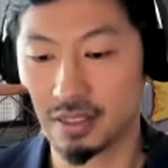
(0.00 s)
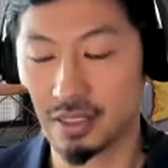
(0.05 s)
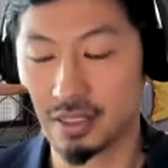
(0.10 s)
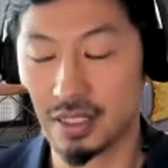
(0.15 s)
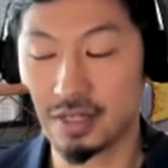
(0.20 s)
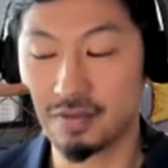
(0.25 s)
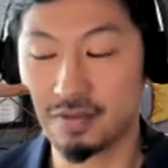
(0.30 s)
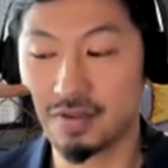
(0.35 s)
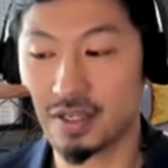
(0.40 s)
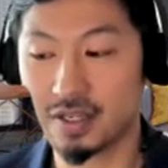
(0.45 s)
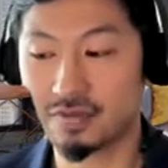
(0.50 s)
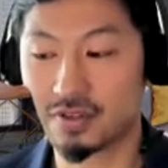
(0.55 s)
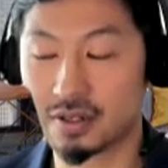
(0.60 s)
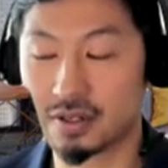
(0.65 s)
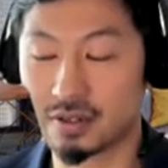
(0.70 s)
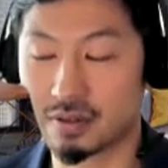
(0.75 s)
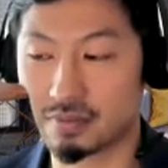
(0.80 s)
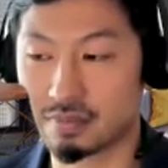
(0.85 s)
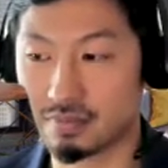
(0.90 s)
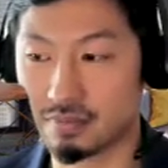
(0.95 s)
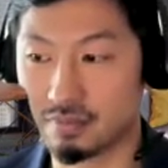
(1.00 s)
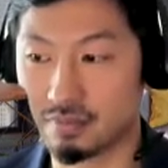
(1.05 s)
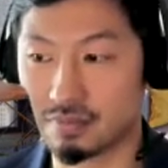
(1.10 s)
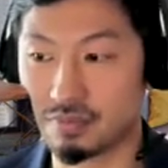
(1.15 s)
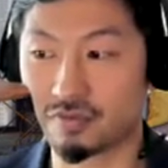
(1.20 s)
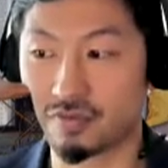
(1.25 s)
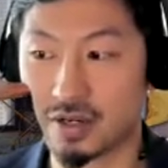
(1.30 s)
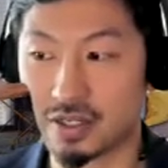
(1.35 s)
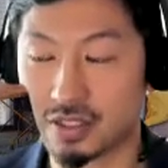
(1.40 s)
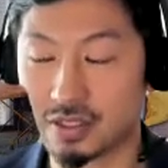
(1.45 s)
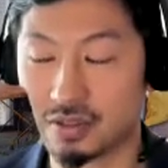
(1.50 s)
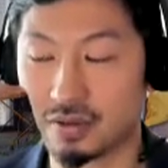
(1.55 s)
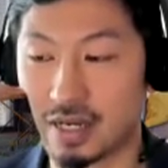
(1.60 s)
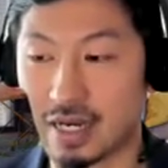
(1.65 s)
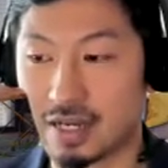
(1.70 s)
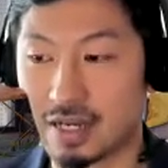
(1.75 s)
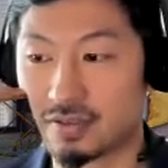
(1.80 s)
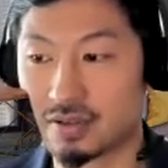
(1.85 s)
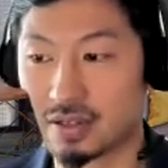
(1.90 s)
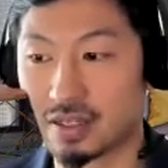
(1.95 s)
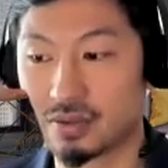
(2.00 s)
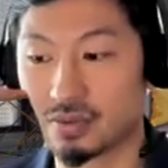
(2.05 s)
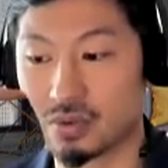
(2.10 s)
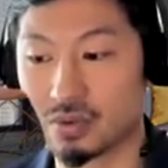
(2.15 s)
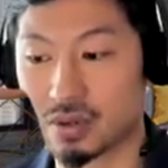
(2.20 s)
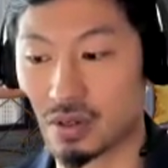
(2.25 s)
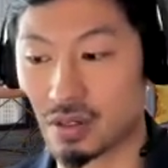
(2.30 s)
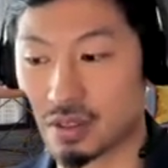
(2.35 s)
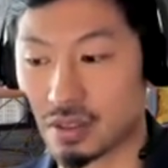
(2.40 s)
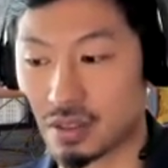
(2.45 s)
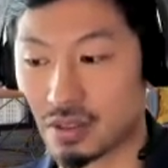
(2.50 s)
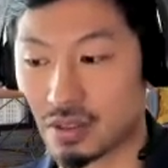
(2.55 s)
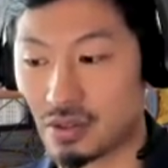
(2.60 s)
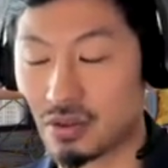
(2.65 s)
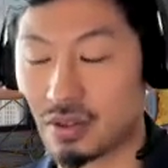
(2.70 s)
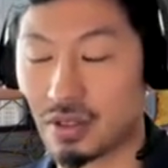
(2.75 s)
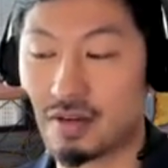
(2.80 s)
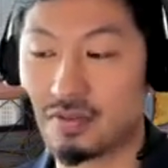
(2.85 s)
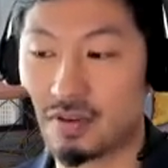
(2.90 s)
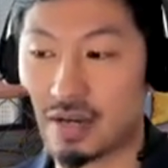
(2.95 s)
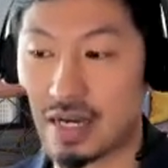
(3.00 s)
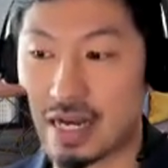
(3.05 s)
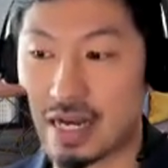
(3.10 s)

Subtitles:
even if they're a professional athlete or good level